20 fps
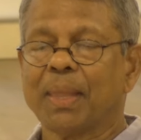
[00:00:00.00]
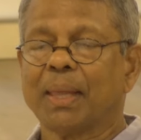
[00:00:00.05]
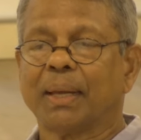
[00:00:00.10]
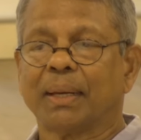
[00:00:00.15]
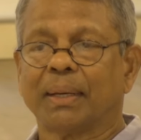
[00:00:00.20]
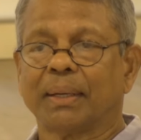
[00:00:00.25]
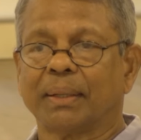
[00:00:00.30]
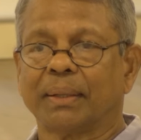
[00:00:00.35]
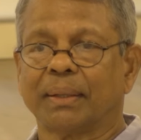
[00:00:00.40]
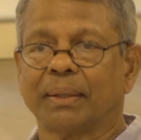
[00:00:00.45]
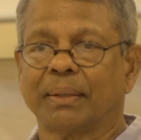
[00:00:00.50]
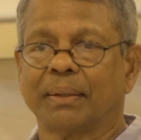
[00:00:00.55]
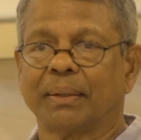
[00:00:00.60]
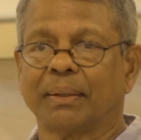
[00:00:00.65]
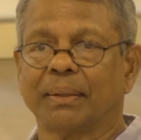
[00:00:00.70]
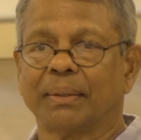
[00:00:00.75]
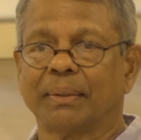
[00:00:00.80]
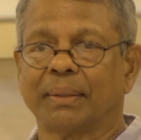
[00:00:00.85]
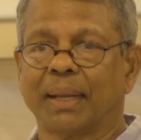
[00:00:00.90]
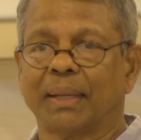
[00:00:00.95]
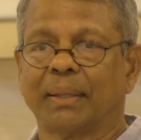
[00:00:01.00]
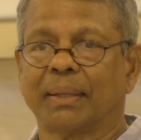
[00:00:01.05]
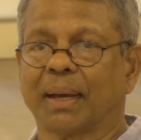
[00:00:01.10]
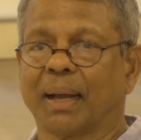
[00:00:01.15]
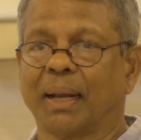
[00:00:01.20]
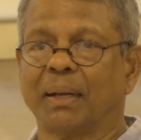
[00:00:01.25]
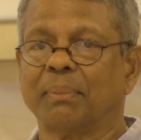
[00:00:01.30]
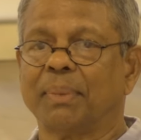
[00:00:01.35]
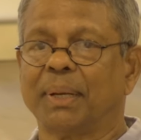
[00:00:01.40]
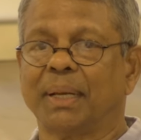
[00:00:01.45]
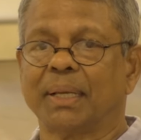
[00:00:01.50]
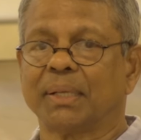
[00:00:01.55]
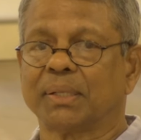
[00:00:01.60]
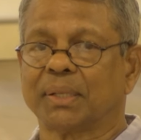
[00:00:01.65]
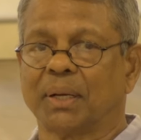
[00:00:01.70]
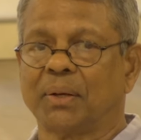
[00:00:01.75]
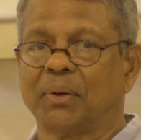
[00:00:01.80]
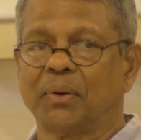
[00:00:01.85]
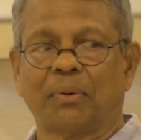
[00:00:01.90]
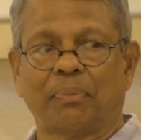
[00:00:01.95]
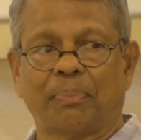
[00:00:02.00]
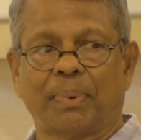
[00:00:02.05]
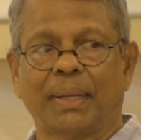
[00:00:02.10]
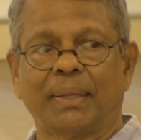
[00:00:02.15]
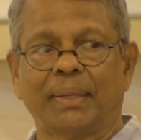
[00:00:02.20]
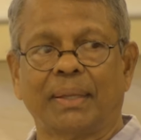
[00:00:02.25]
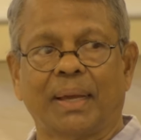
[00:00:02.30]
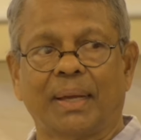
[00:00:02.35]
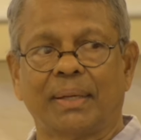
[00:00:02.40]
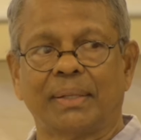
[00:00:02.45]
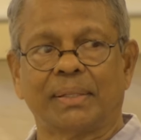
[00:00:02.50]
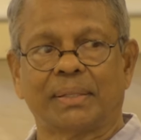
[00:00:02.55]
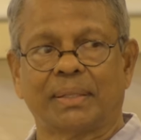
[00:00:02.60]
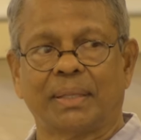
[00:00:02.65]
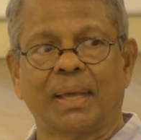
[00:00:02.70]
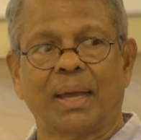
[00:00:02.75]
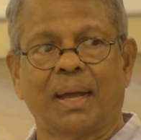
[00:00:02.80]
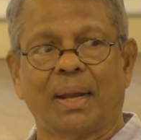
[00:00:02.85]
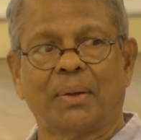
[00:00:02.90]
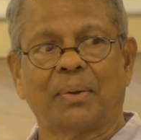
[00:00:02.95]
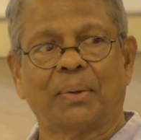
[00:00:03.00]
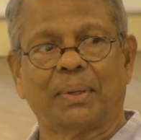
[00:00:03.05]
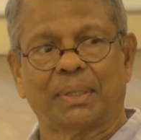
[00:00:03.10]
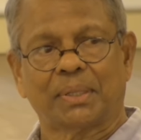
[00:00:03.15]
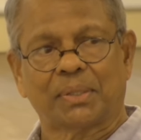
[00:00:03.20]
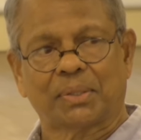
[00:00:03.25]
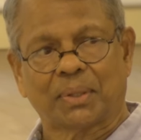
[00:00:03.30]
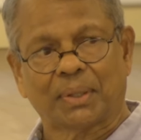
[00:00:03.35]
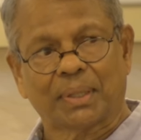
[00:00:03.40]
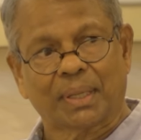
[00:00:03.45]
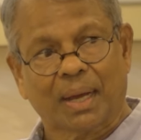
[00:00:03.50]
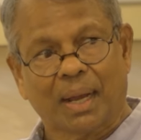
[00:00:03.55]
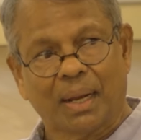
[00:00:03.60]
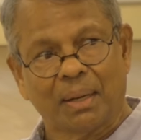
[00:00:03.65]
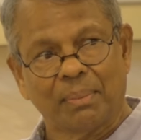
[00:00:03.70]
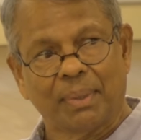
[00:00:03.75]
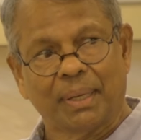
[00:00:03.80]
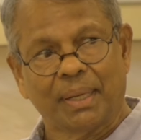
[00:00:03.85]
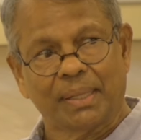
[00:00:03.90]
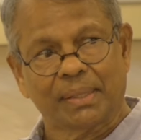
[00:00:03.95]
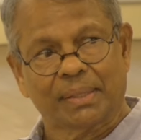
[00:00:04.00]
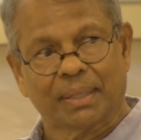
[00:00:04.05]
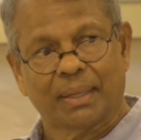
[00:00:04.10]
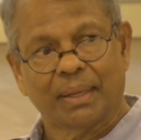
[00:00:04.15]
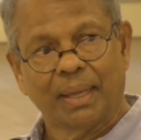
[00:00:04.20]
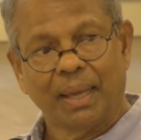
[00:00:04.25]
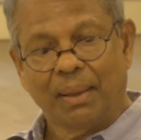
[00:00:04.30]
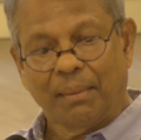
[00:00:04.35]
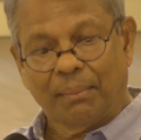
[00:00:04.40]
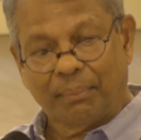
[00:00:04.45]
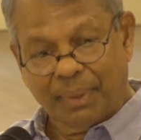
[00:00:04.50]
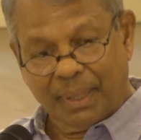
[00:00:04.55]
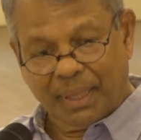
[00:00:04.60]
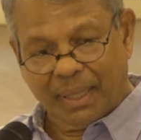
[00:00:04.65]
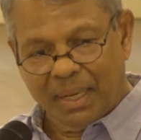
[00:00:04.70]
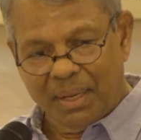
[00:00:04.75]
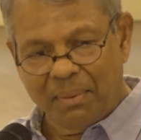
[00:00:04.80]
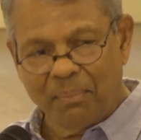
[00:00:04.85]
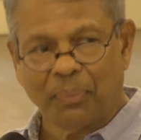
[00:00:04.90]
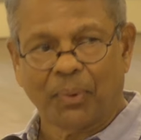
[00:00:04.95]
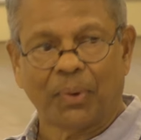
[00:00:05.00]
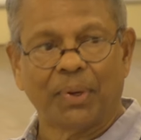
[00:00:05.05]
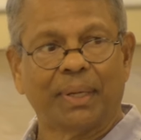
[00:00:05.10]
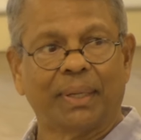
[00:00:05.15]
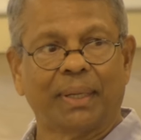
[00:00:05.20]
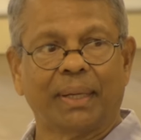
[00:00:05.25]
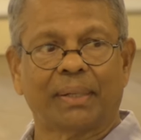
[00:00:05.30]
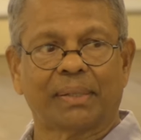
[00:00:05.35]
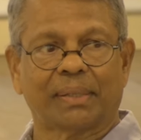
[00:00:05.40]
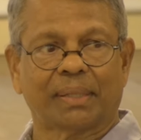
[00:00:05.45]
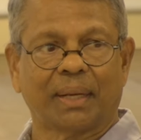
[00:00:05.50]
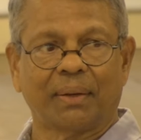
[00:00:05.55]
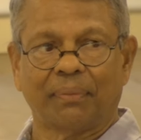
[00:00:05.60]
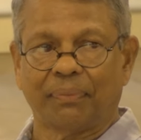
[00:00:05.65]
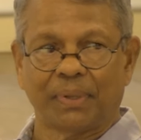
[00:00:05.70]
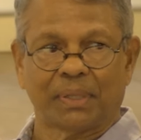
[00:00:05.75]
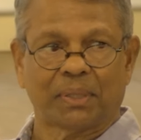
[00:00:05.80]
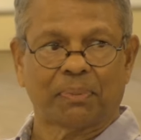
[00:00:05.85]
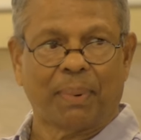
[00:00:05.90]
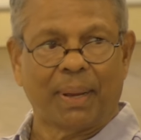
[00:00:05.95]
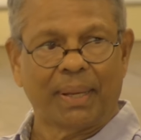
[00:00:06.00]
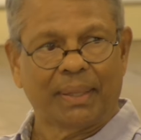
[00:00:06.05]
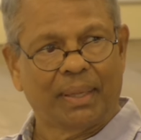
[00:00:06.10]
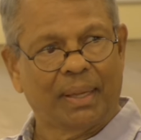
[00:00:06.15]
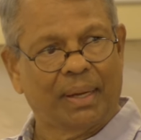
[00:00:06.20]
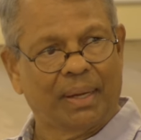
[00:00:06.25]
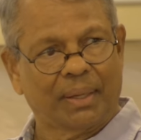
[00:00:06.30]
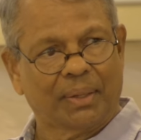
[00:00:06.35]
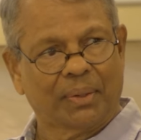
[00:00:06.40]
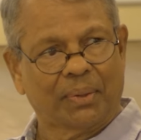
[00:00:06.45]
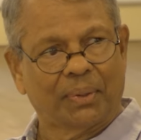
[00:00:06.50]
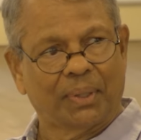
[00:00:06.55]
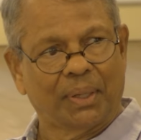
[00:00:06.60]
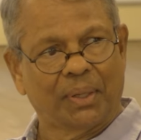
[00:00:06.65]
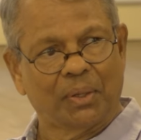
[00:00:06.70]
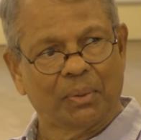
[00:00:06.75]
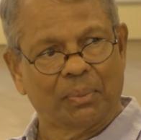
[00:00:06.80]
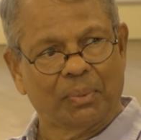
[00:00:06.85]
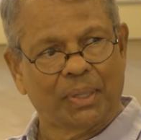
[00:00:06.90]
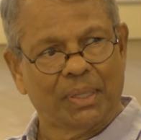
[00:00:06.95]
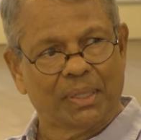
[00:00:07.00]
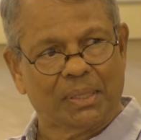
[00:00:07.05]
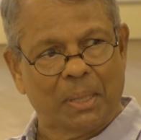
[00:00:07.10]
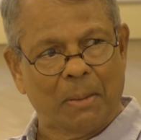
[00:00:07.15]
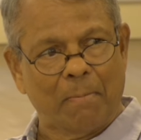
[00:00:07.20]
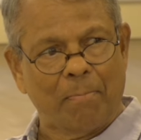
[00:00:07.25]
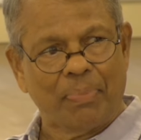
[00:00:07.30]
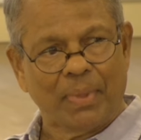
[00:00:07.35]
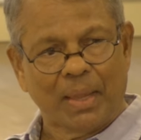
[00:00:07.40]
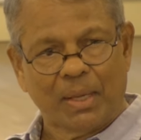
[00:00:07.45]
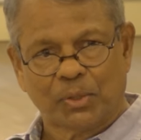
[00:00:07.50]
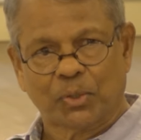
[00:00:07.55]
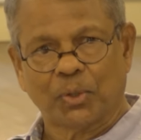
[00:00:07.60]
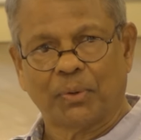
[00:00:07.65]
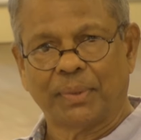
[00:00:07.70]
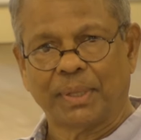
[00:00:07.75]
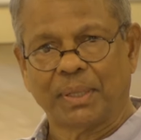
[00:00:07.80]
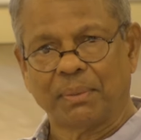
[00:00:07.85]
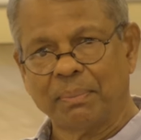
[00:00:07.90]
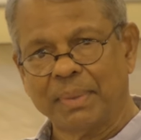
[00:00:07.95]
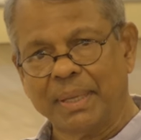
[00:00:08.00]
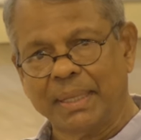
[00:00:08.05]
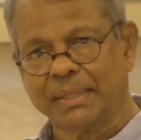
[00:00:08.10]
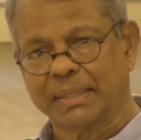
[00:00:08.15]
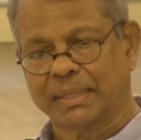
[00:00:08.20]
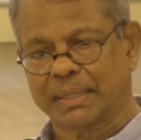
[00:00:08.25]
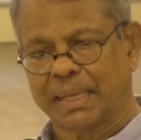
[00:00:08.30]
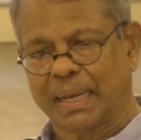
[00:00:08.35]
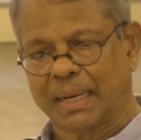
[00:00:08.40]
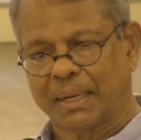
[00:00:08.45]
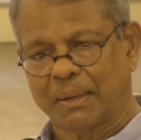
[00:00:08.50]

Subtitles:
that the culmination of Panya is there. No, it is not the culmination. Beginning point itself is Panya according to Buddhism. So which means that...